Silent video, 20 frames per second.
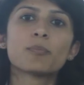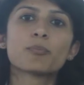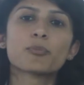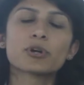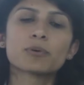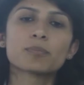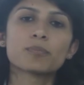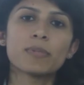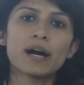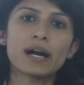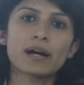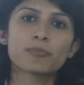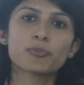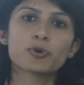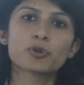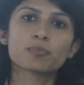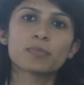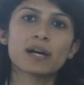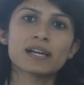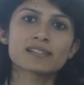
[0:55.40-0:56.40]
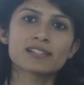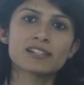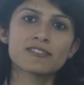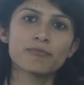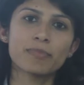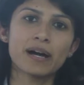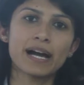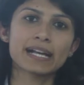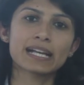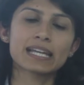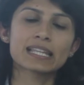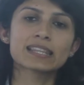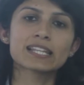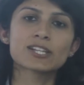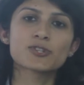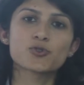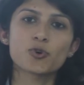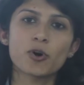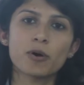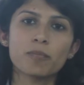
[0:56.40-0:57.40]
put back, put myself back in
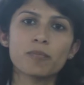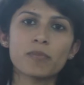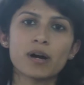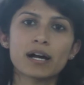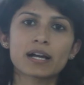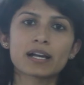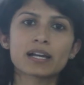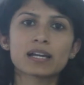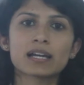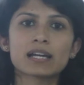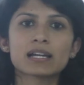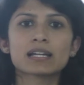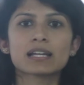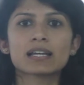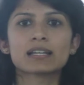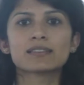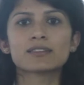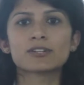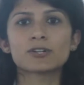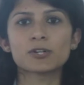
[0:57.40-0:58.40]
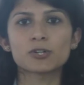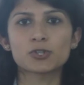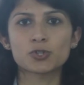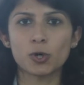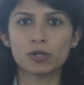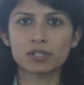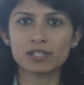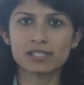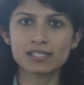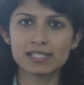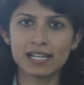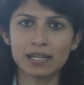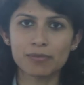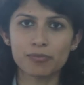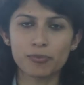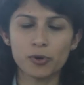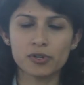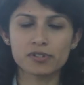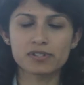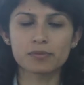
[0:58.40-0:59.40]
the job market in the shortest
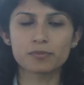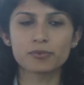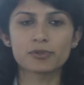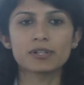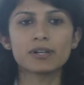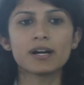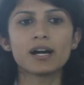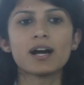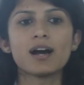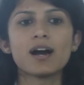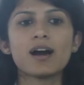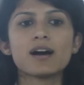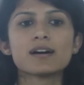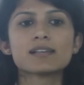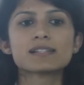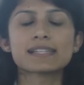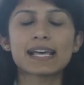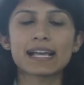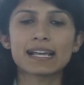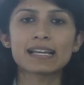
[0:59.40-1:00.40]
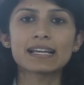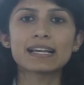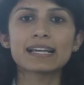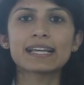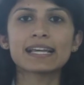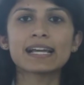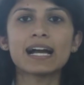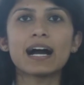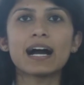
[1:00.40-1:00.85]
time possible. Secondly,